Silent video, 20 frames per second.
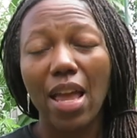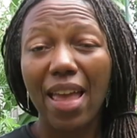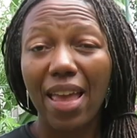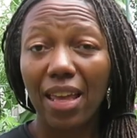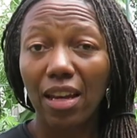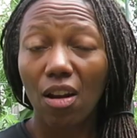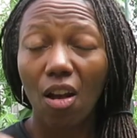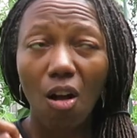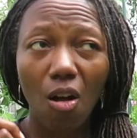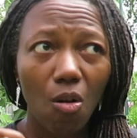
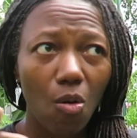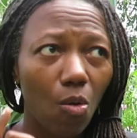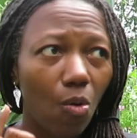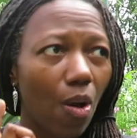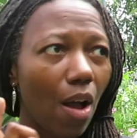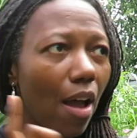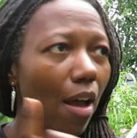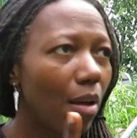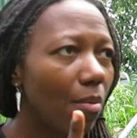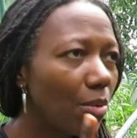And oh,
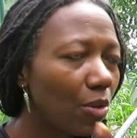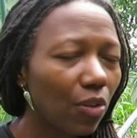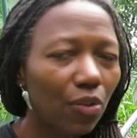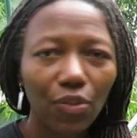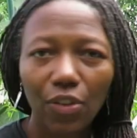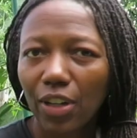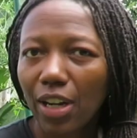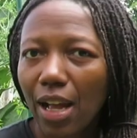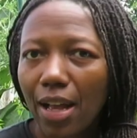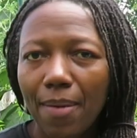I almost
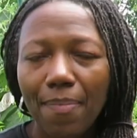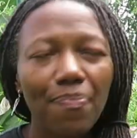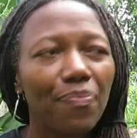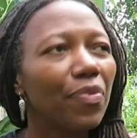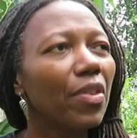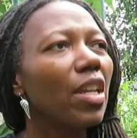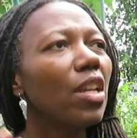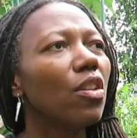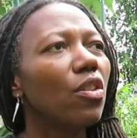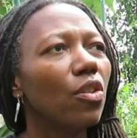forgot,
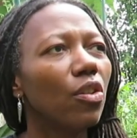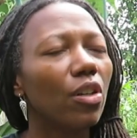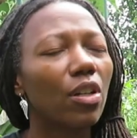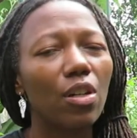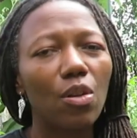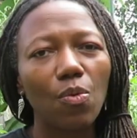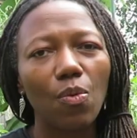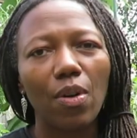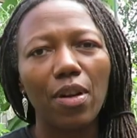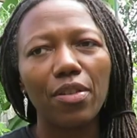you're
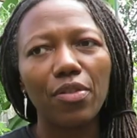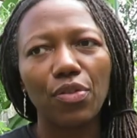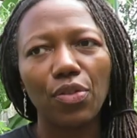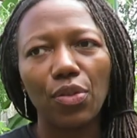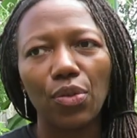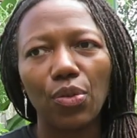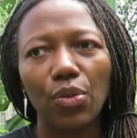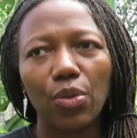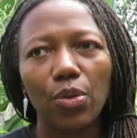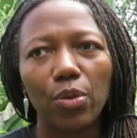gonna want
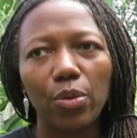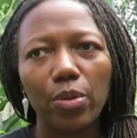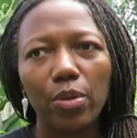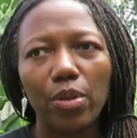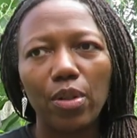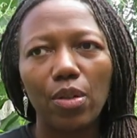to,